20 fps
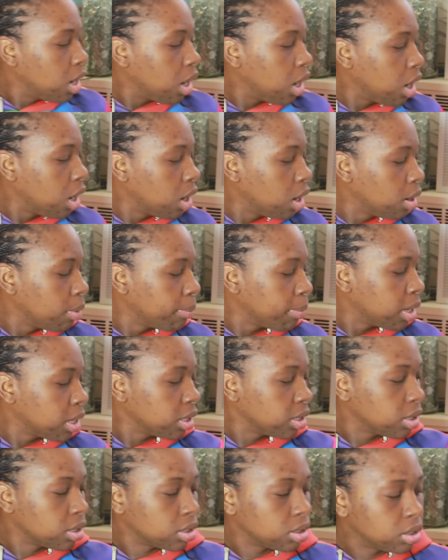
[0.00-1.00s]

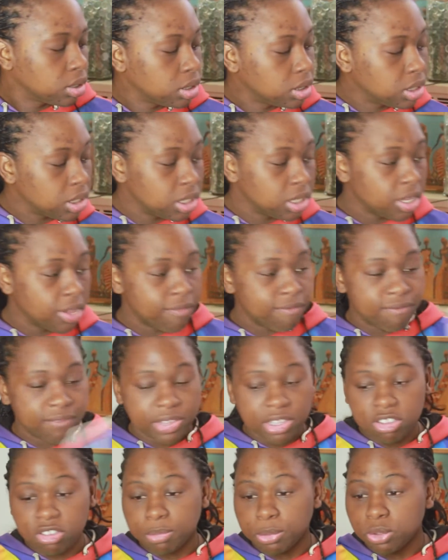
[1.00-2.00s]
The
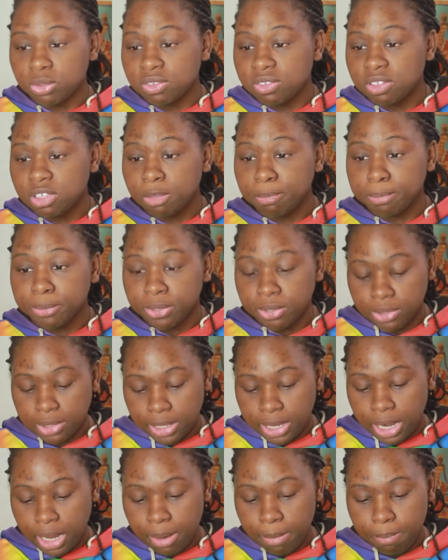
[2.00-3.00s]
invisible zipper
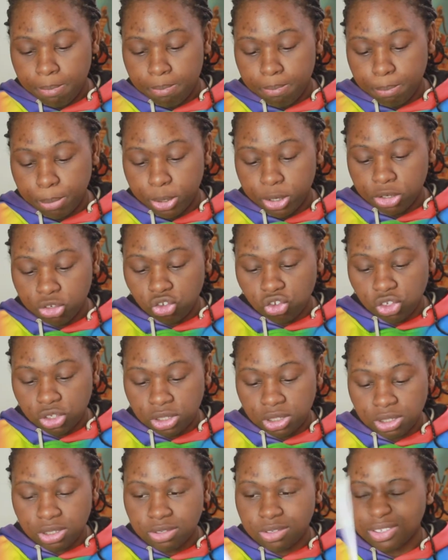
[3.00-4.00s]
that I
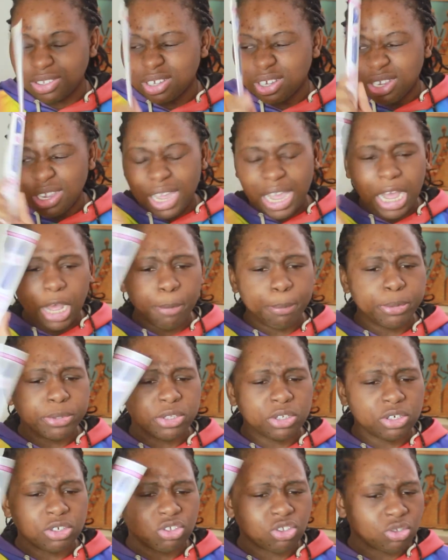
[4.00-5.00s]
purchased, I'll
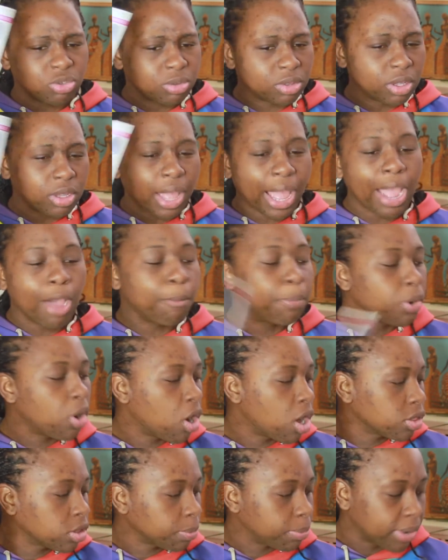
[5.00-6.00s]
put
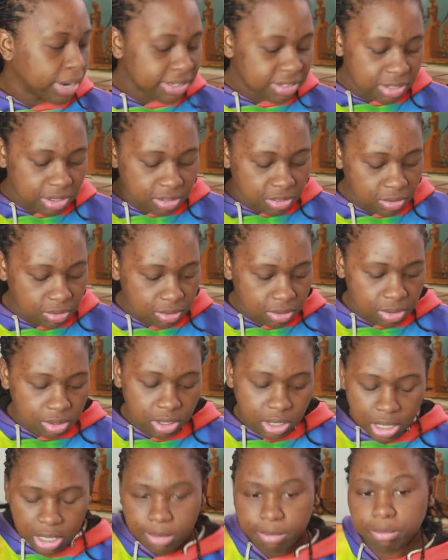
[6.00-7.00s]
all the prices
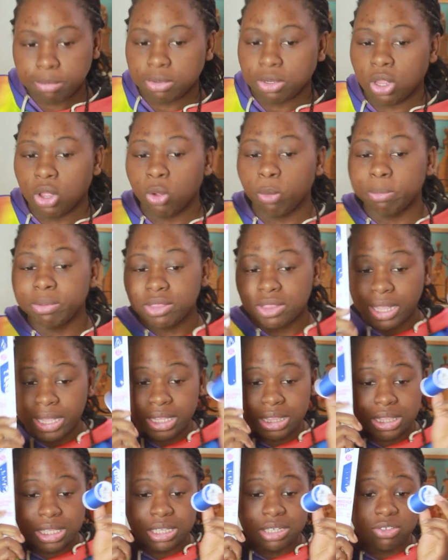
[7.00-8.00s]
in below, but
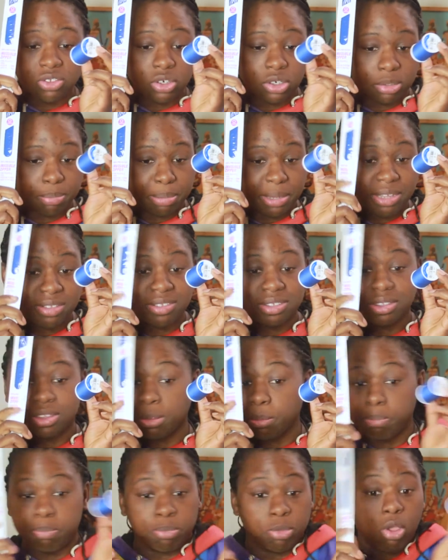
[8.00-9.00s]
like these are
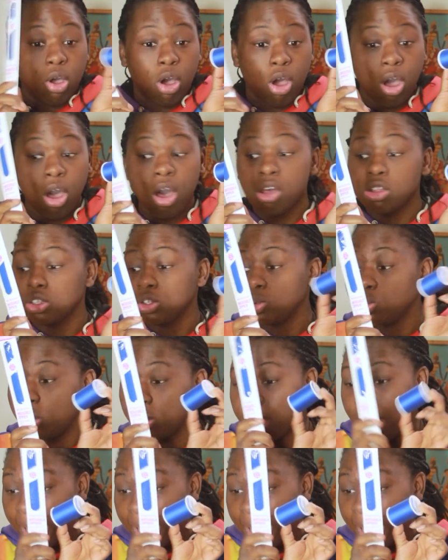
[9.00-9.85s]
all you